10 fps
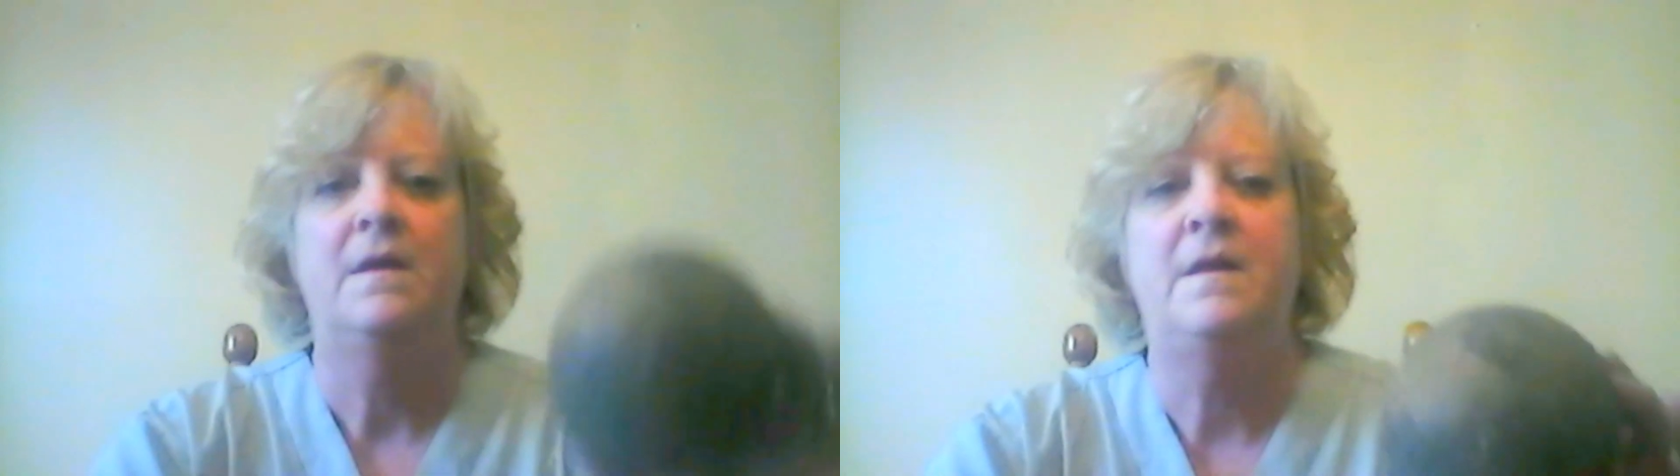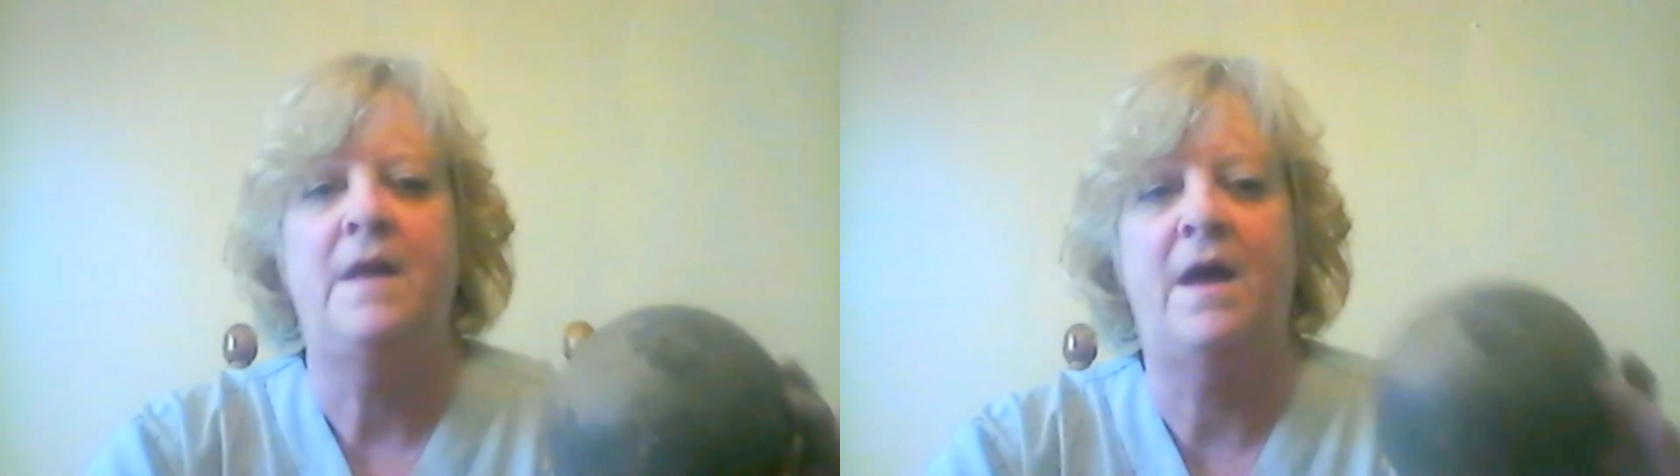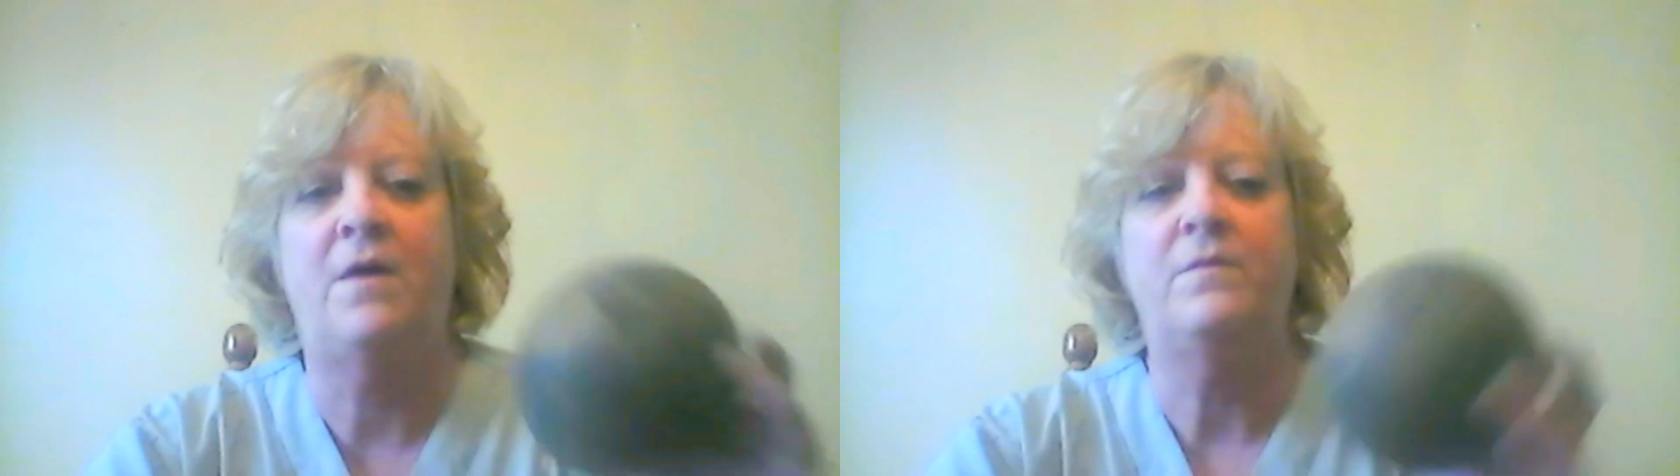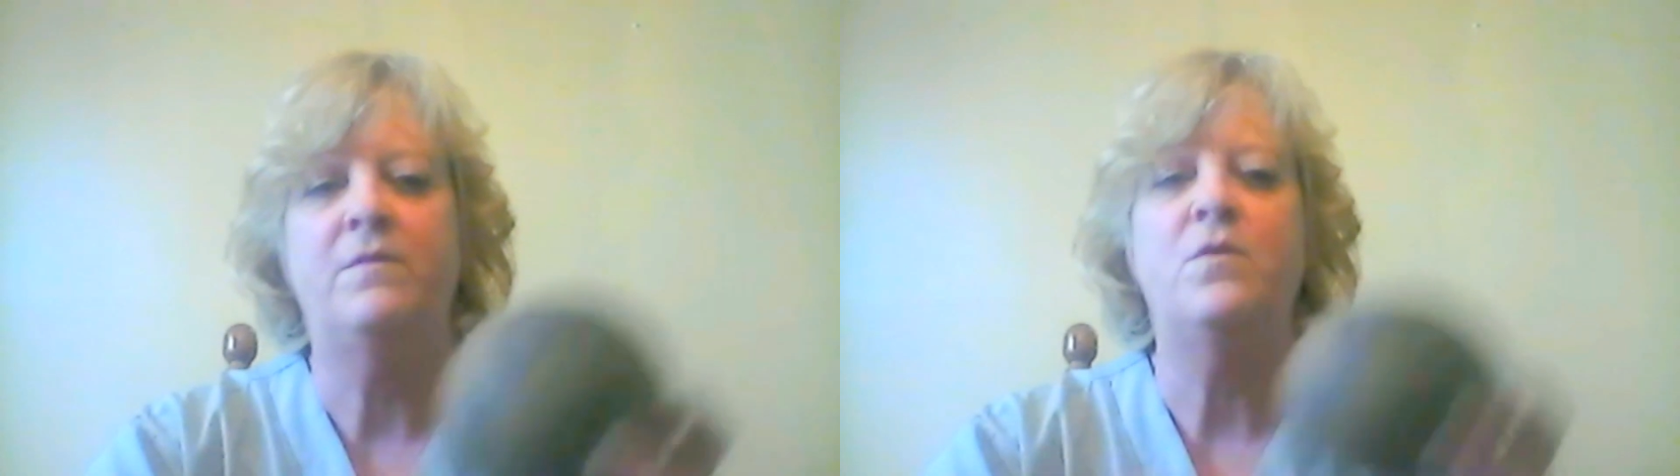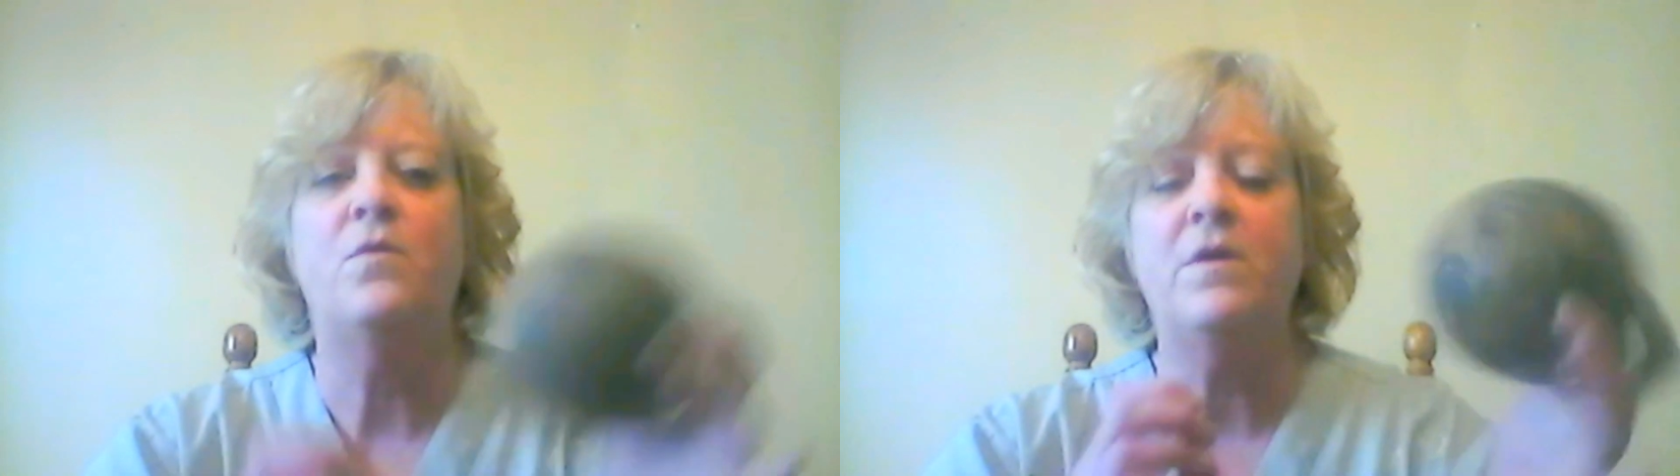Now,
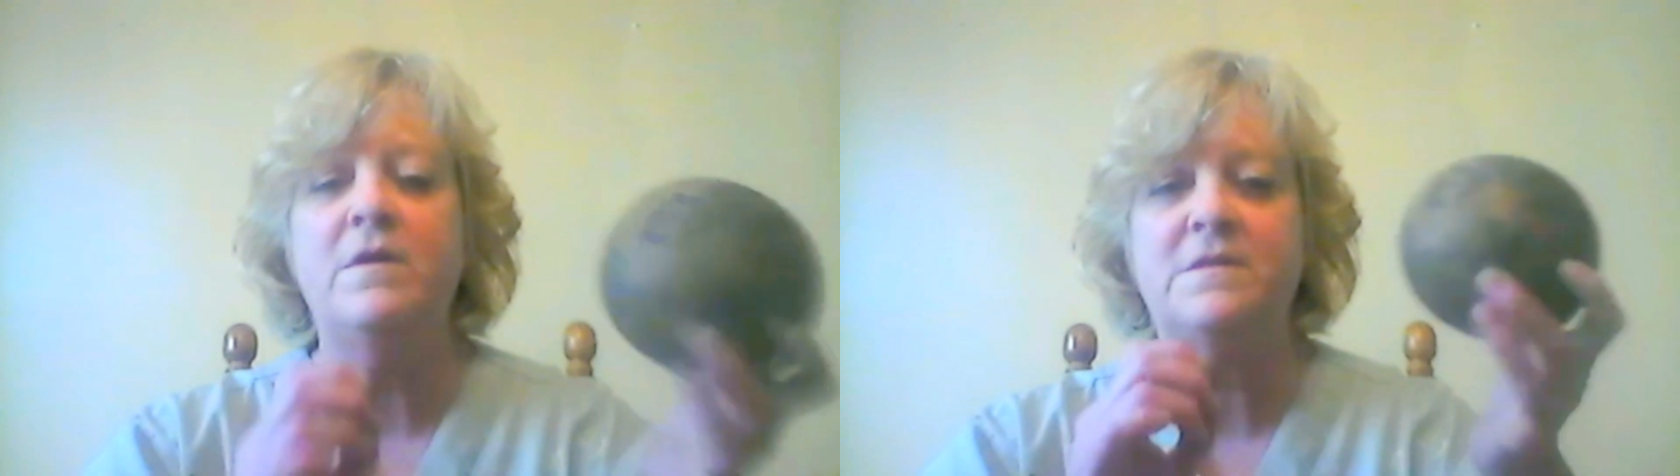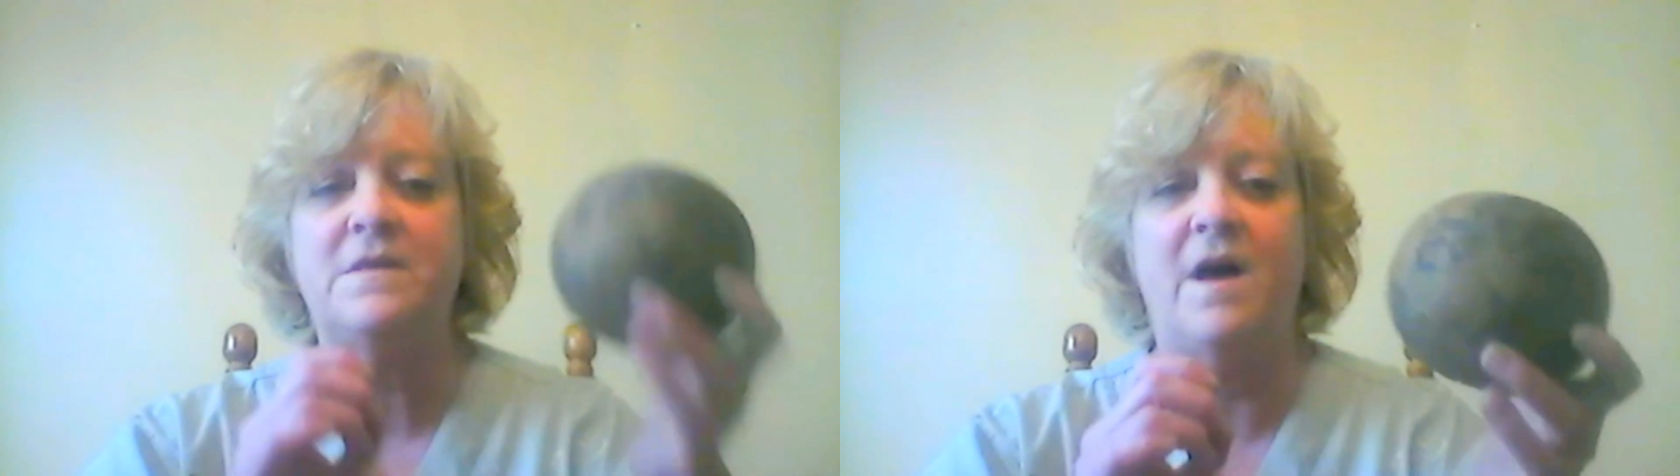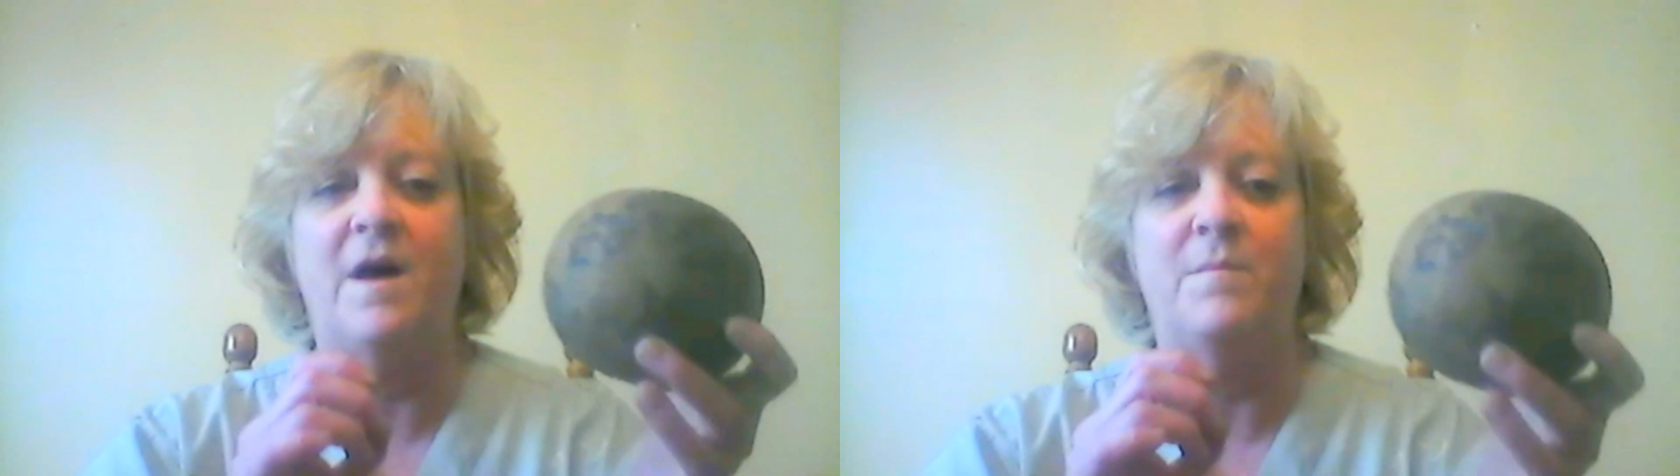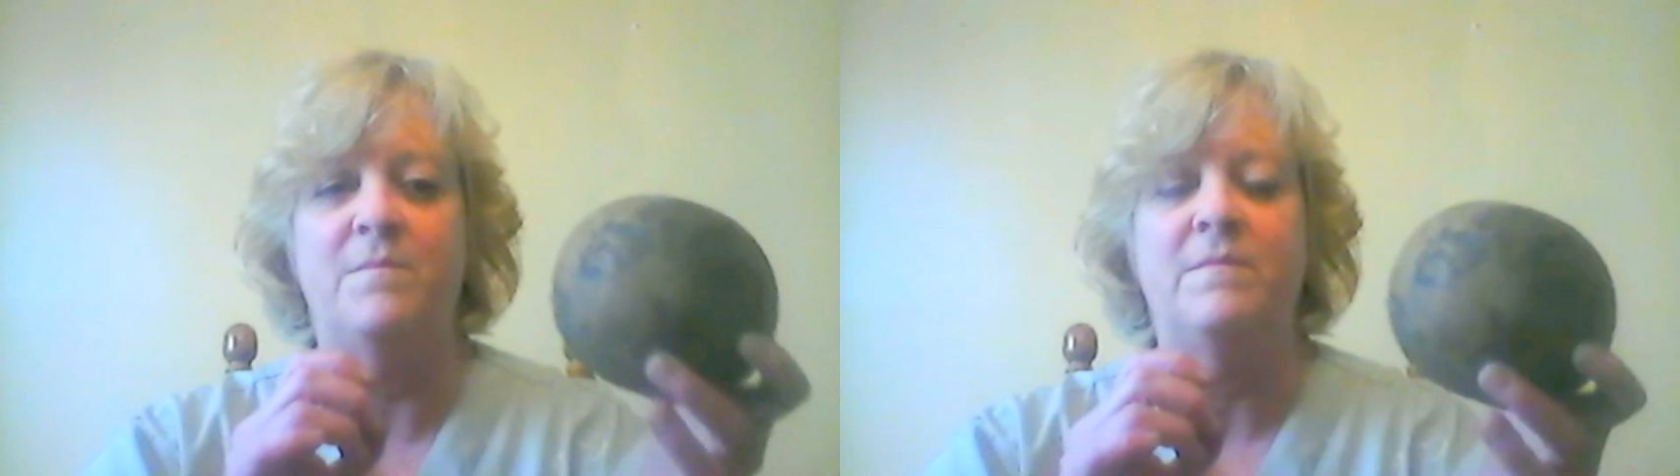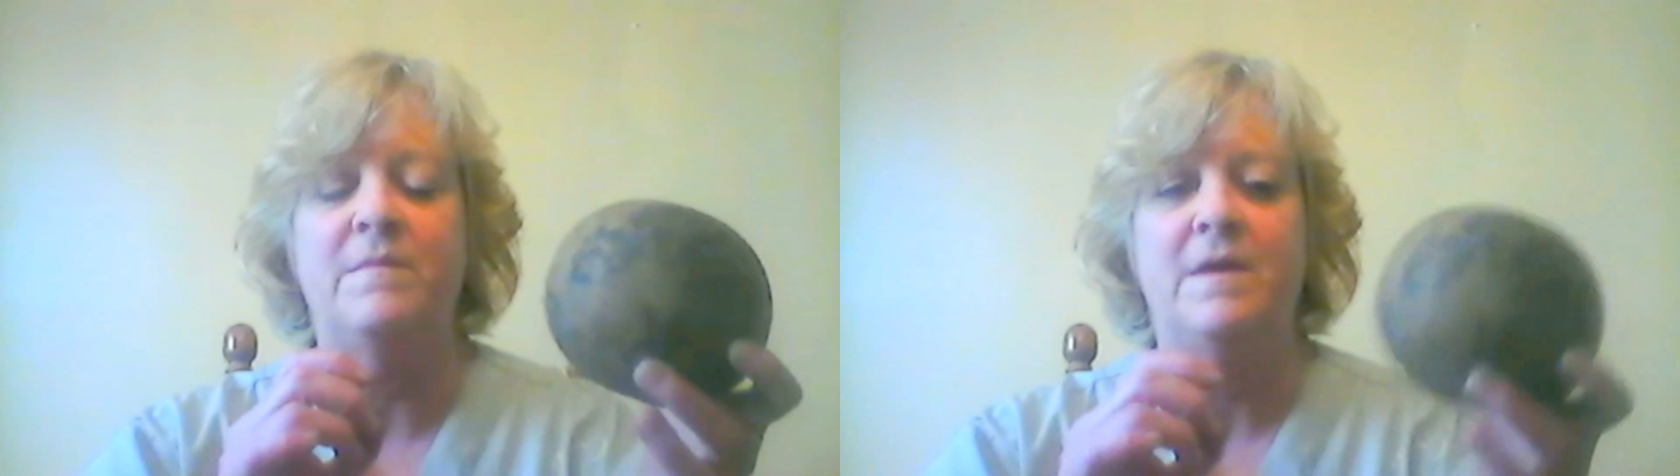gourds come